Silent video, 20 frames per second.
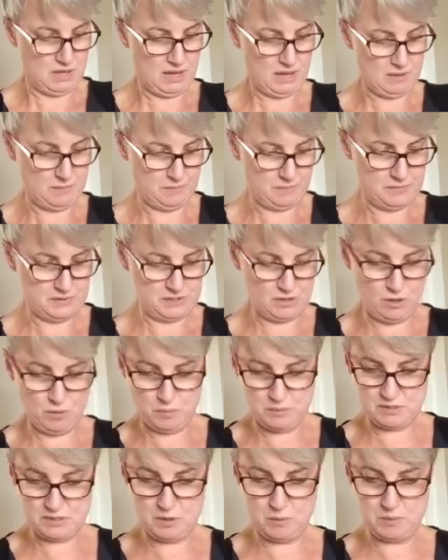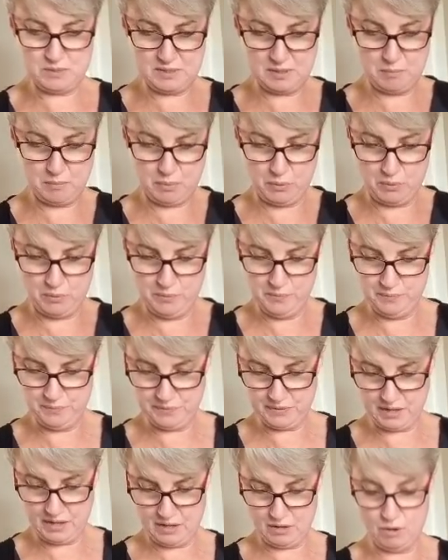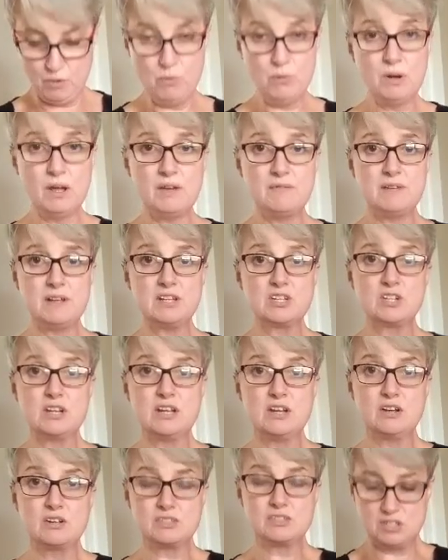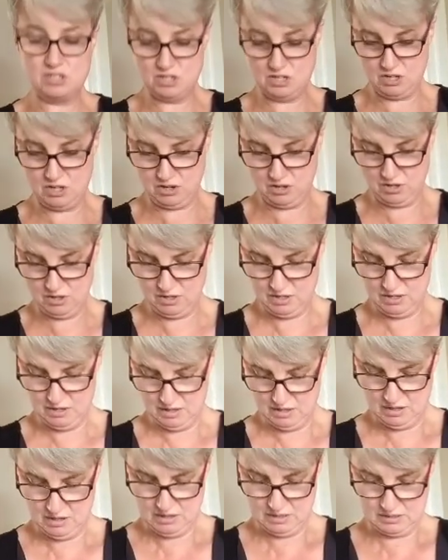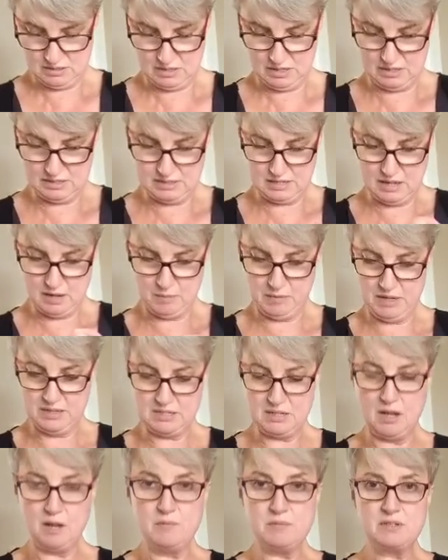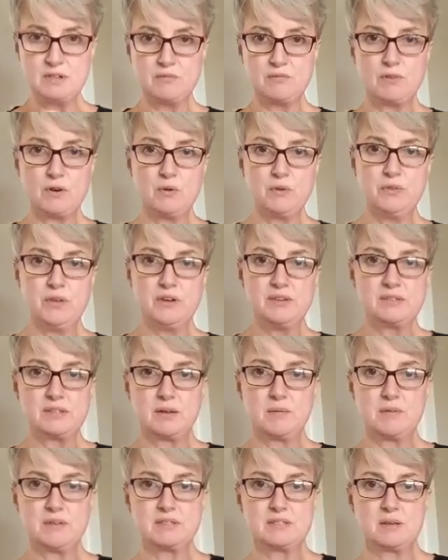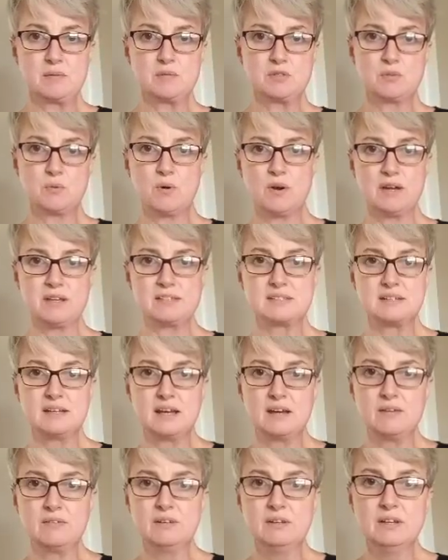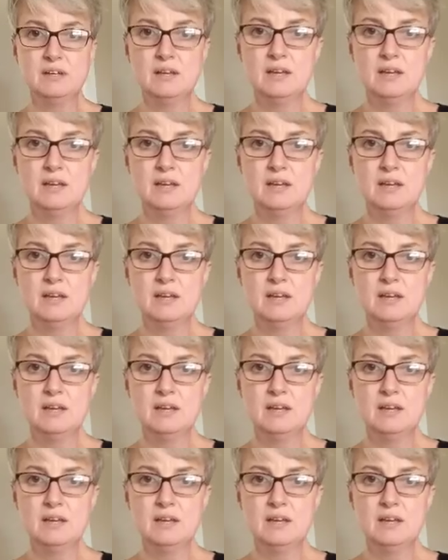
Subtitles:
Yeah, super simple, and all I've literally got to do, so you can see how many times I've rolled those up, that's up twice now.